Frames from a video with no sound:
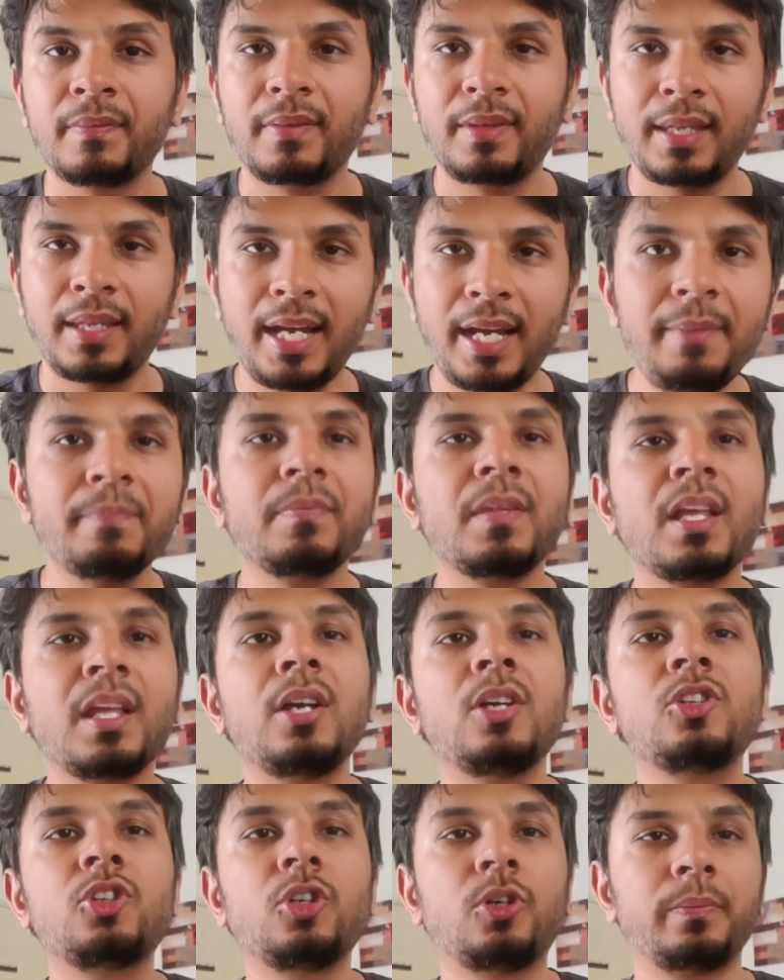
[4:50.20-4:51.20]
Right?
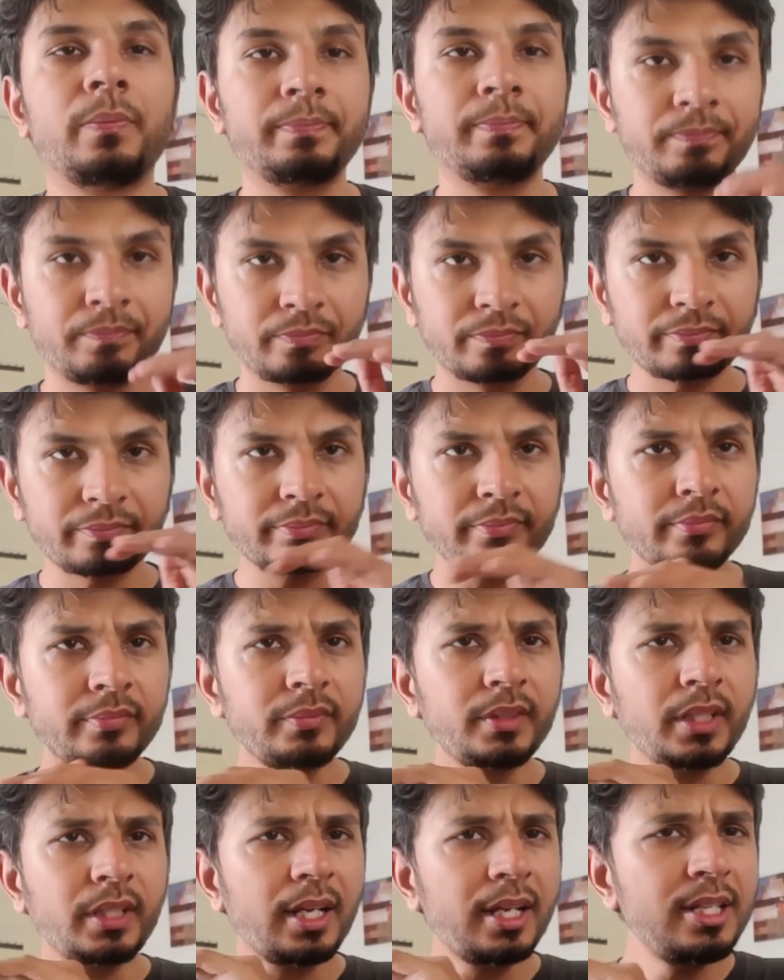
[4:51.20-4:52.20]
So
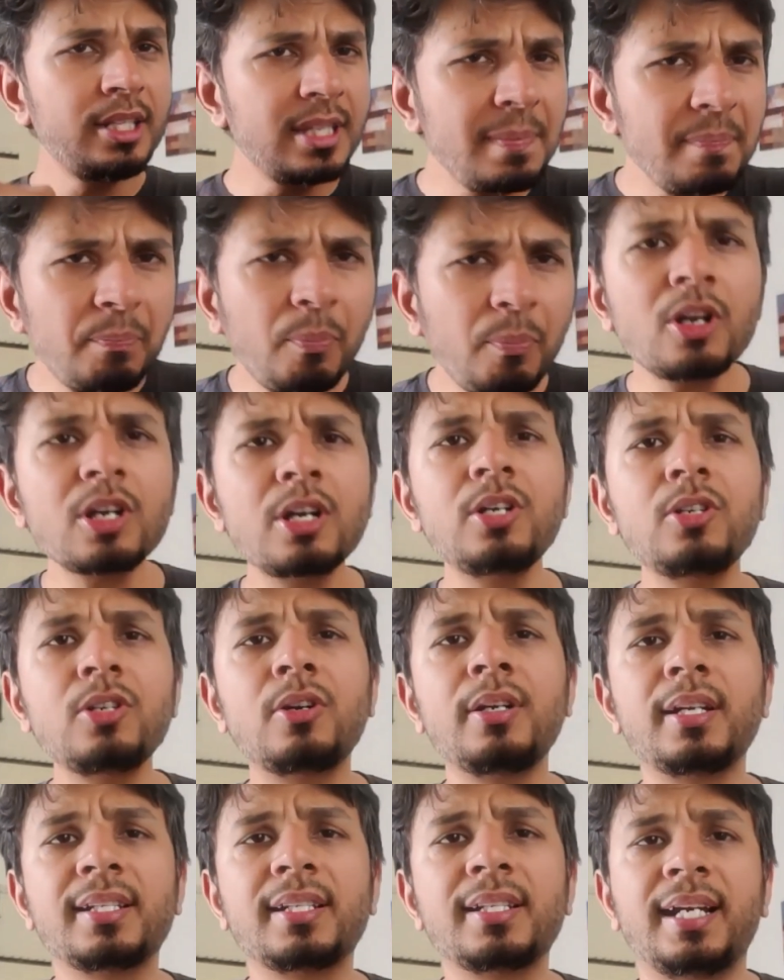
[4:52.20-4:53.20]
it's important to
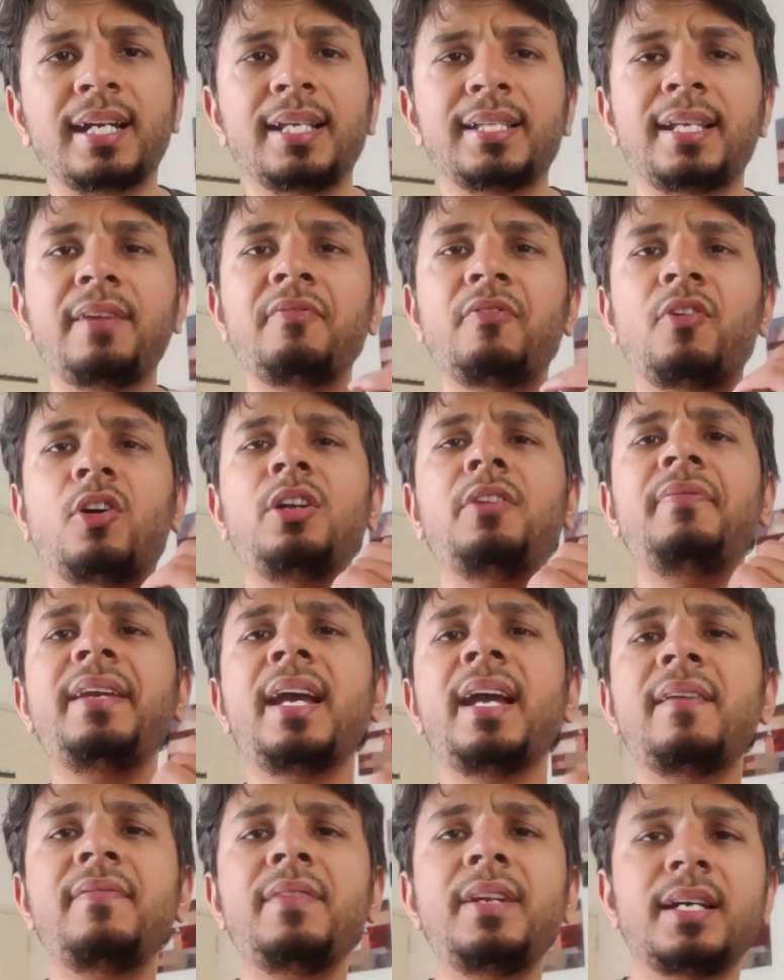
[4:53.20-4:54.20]
understand this. And what we
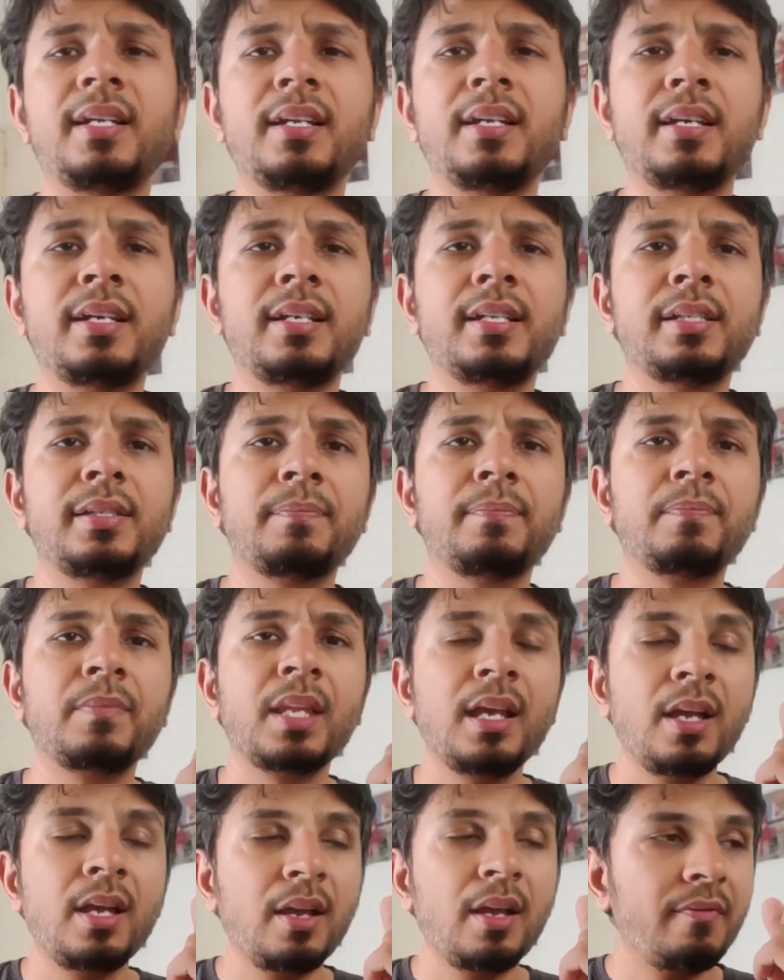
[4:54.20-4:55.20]
have done is
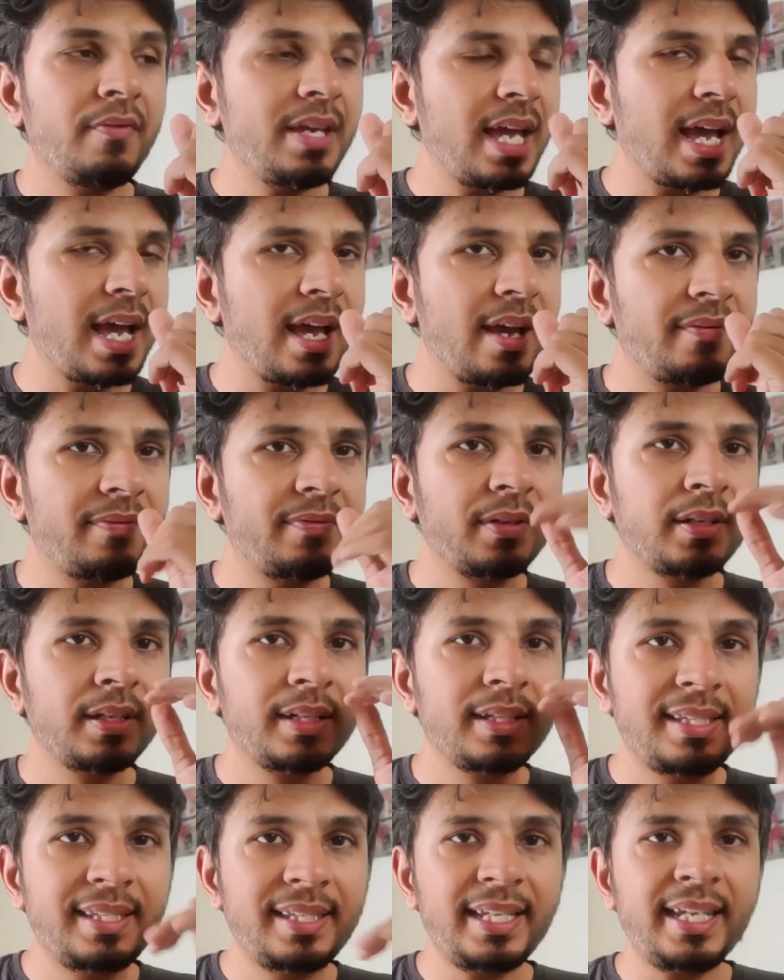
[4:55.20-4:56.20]
we have
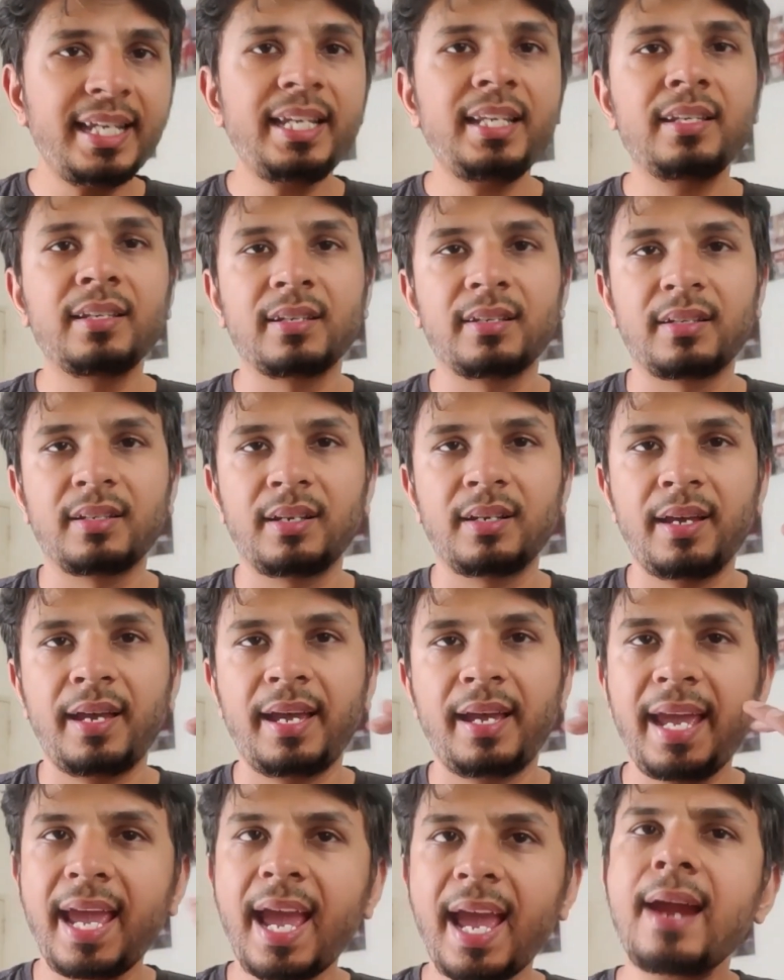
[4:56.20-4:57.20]
seen
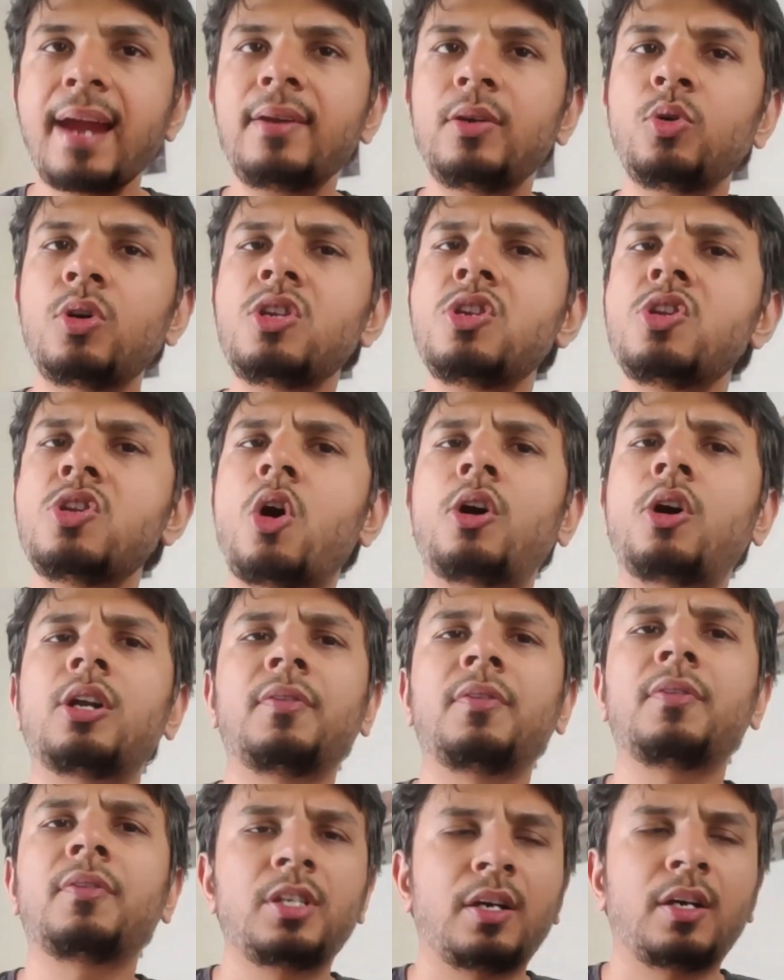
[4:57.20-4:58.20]
AI do a lot of
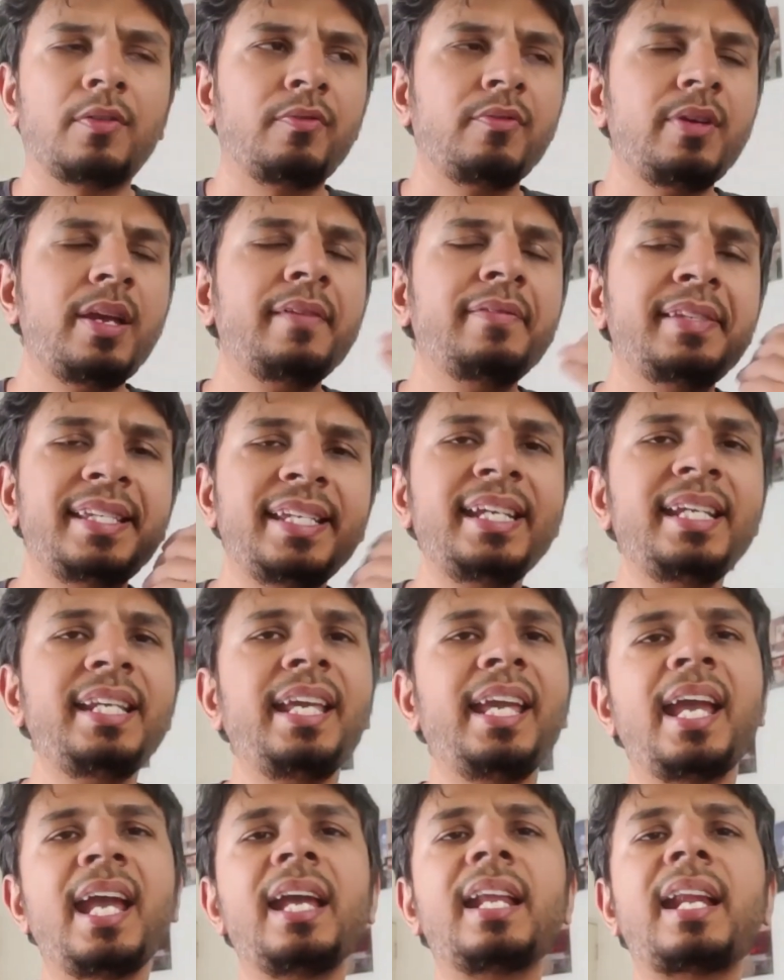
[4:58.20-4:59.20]
stuff. We have seen
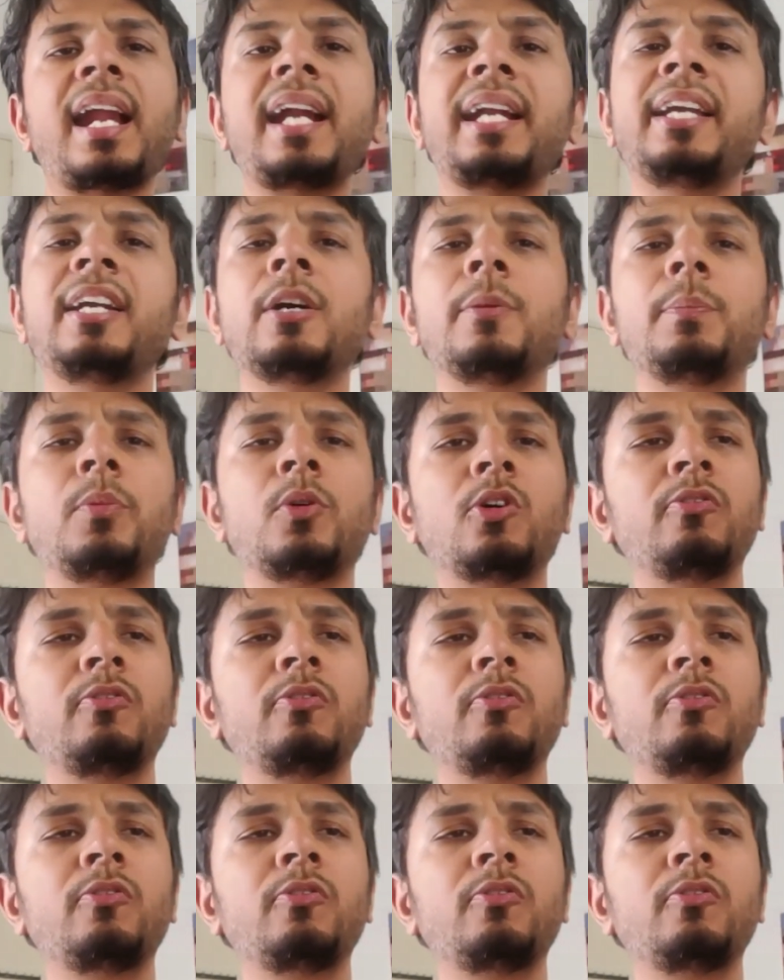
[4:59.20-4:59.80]
AI writing a book.